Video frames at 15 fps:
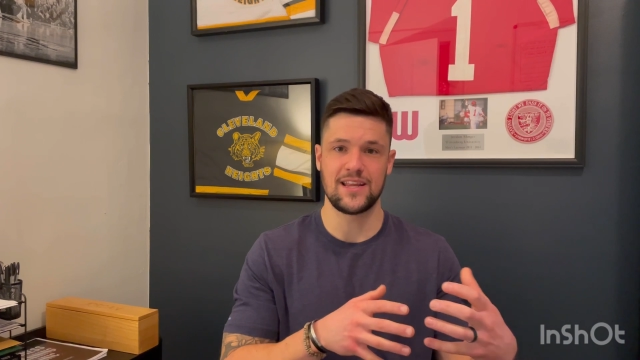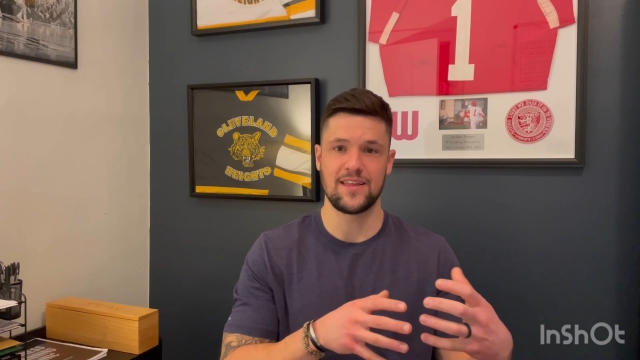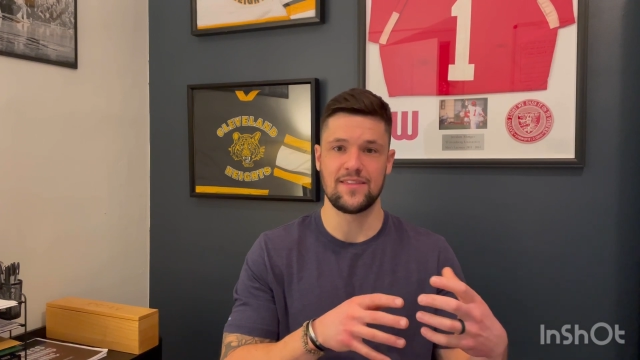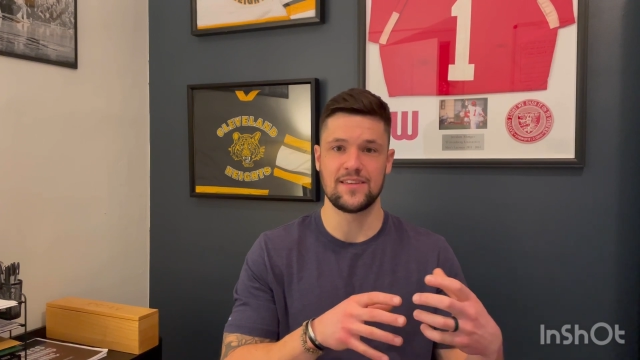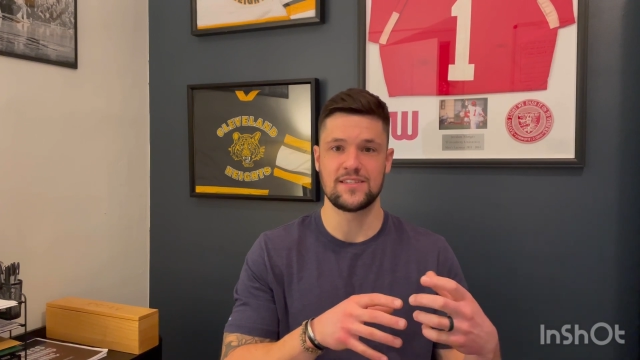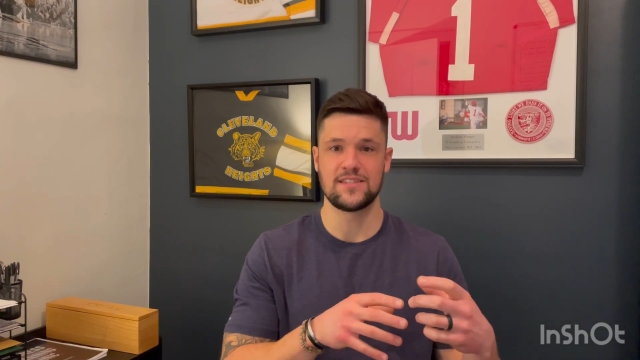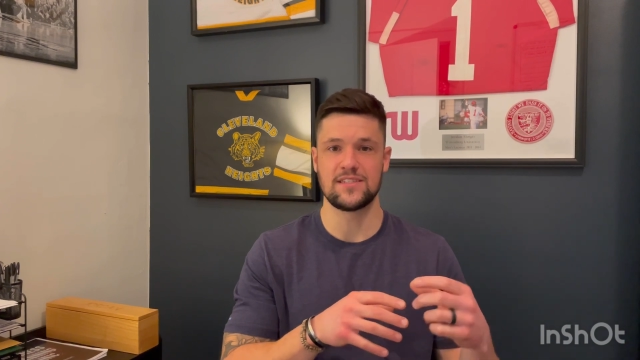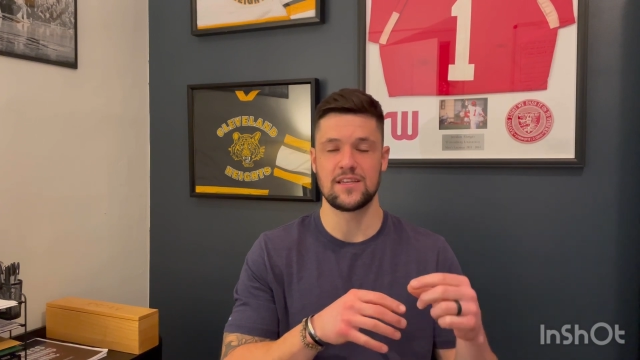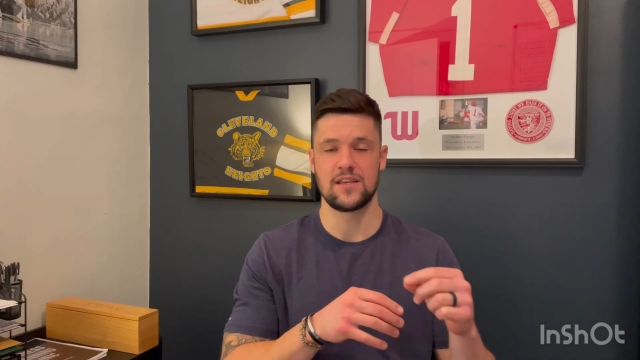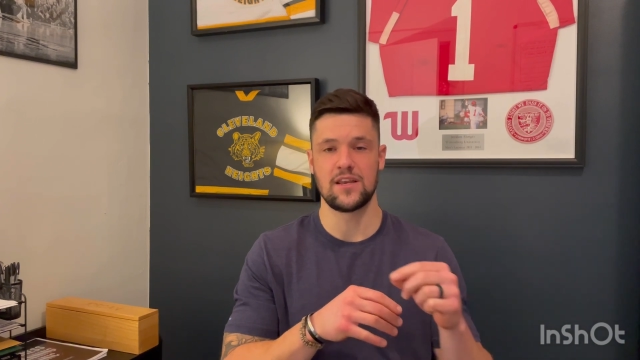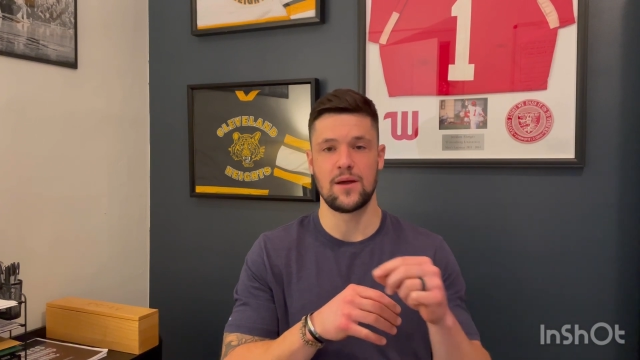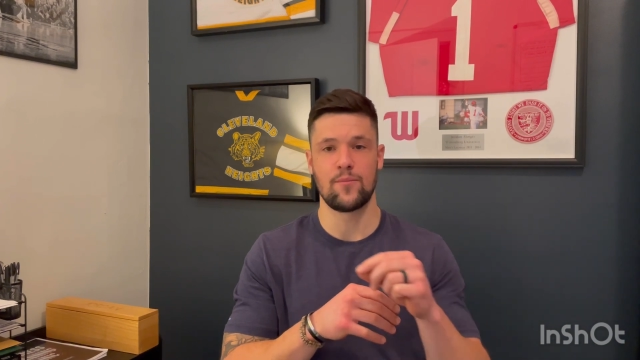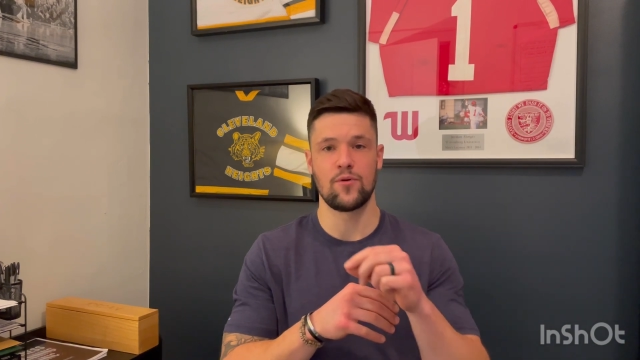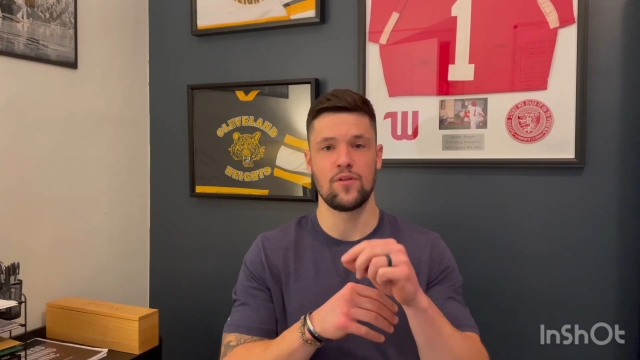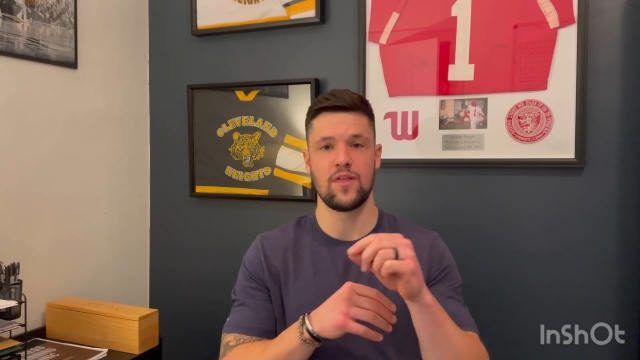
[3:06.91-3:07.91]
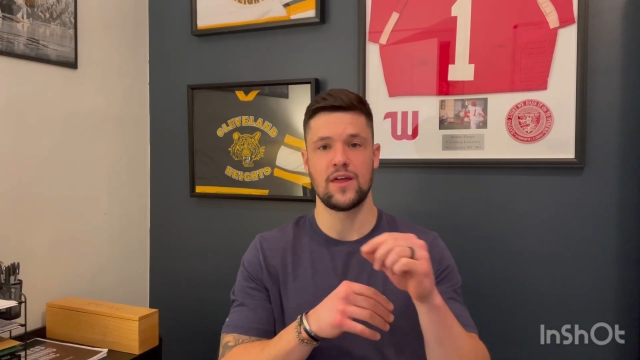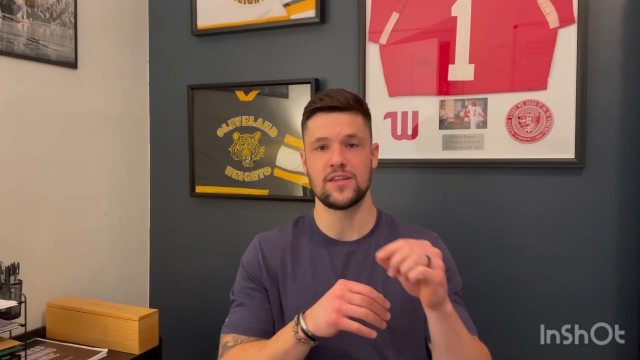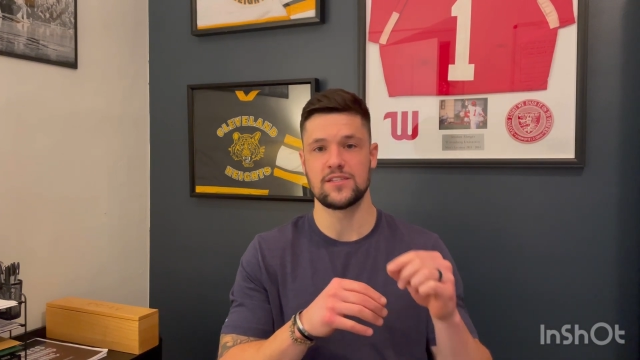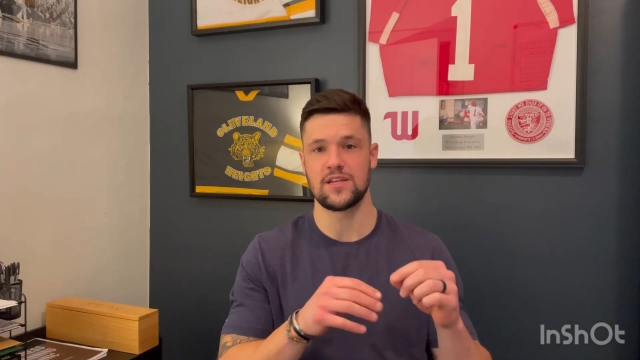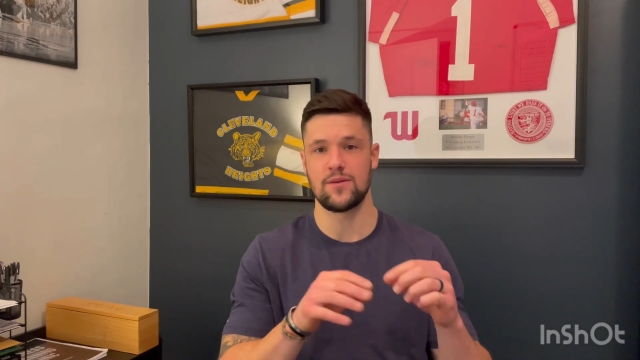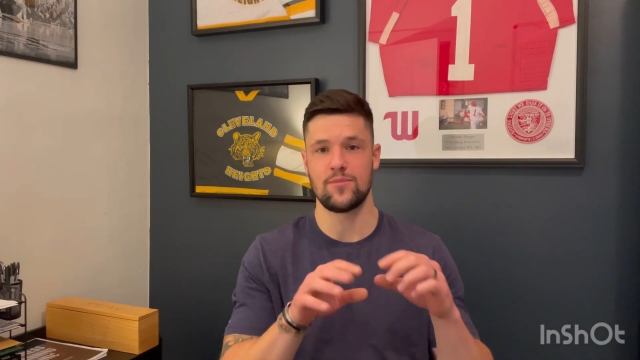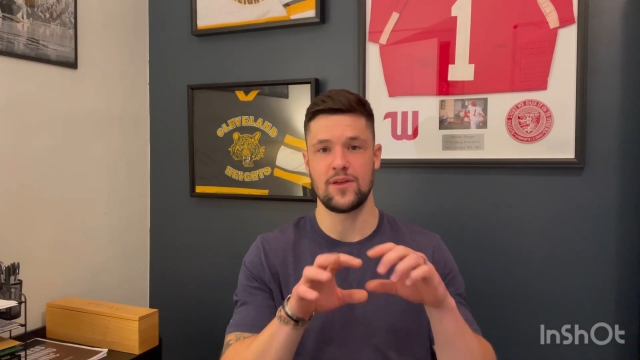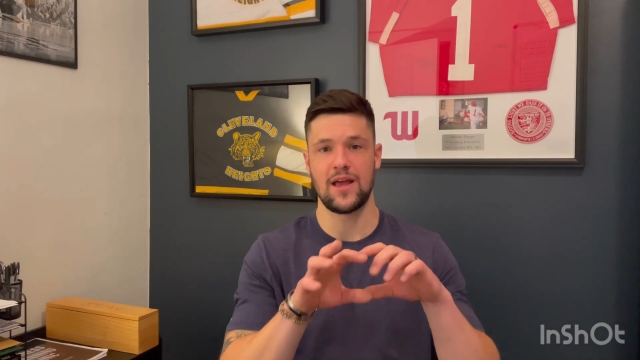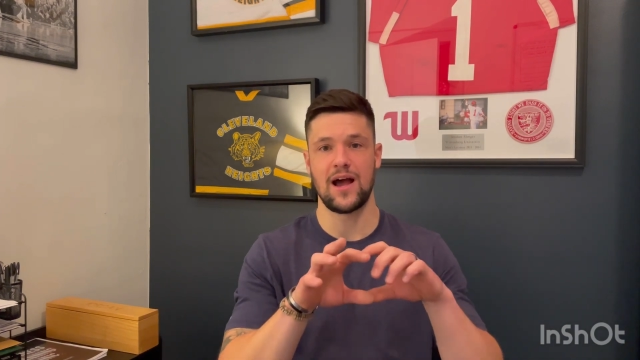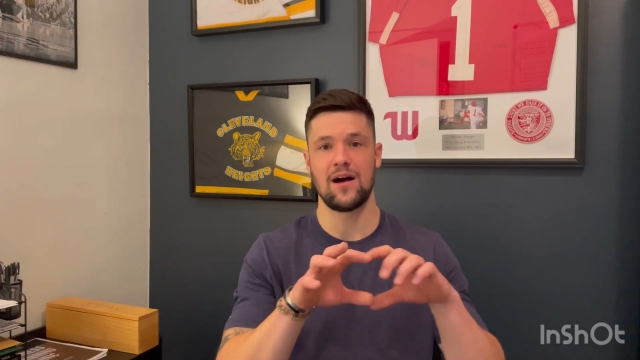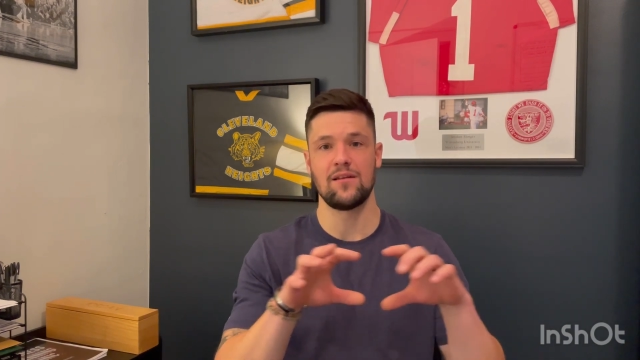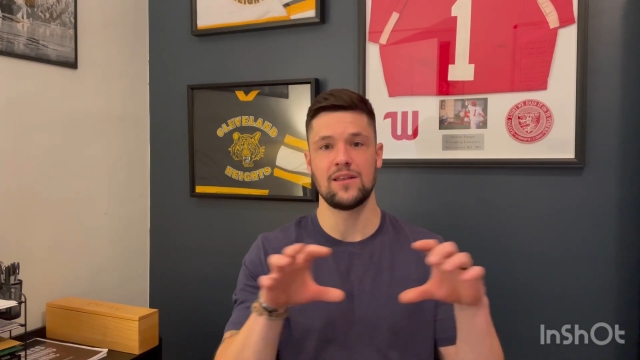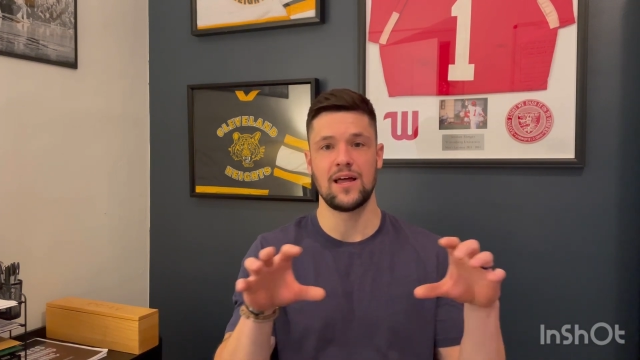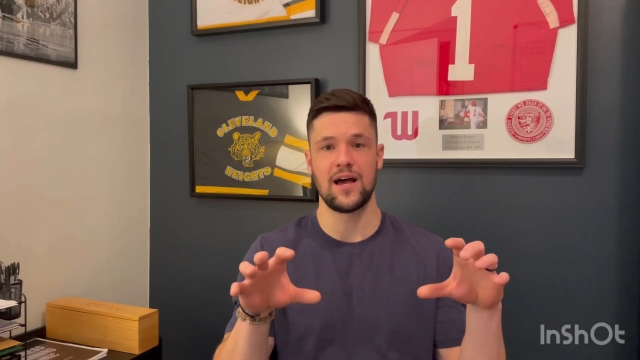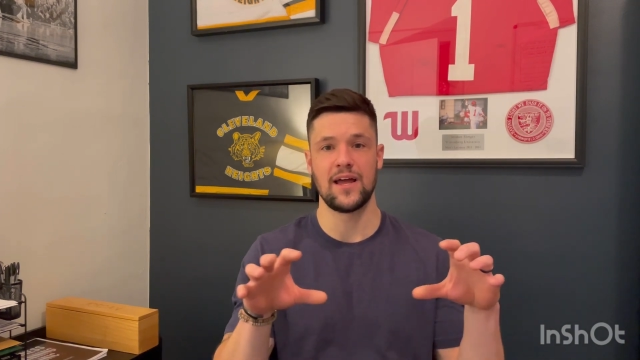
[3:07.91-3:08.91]
and this is a number that is going to be
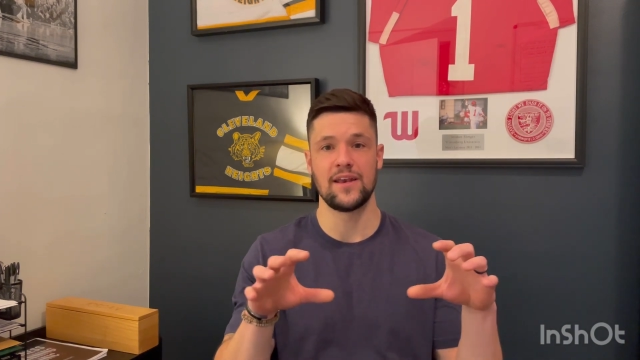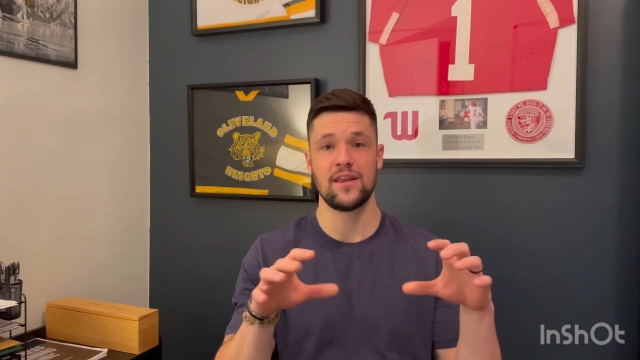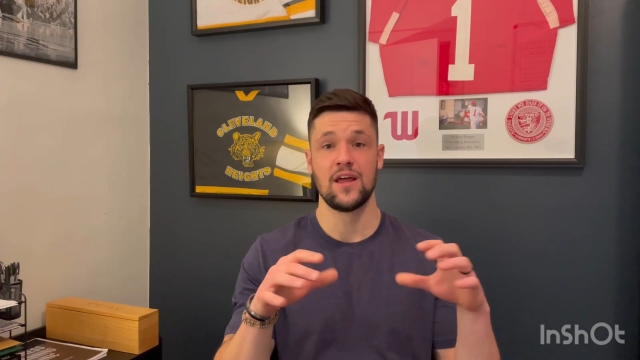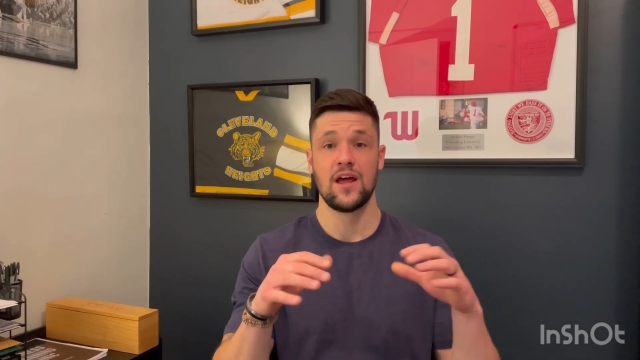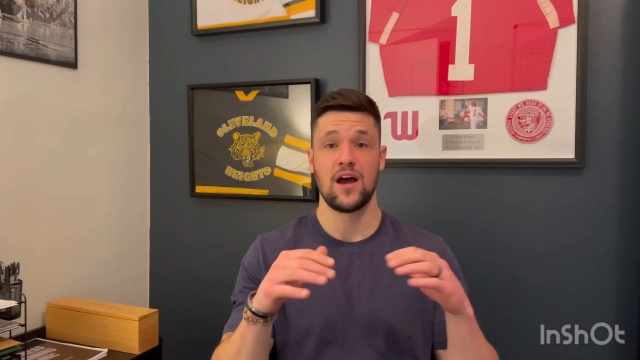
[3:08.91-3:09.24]
outlined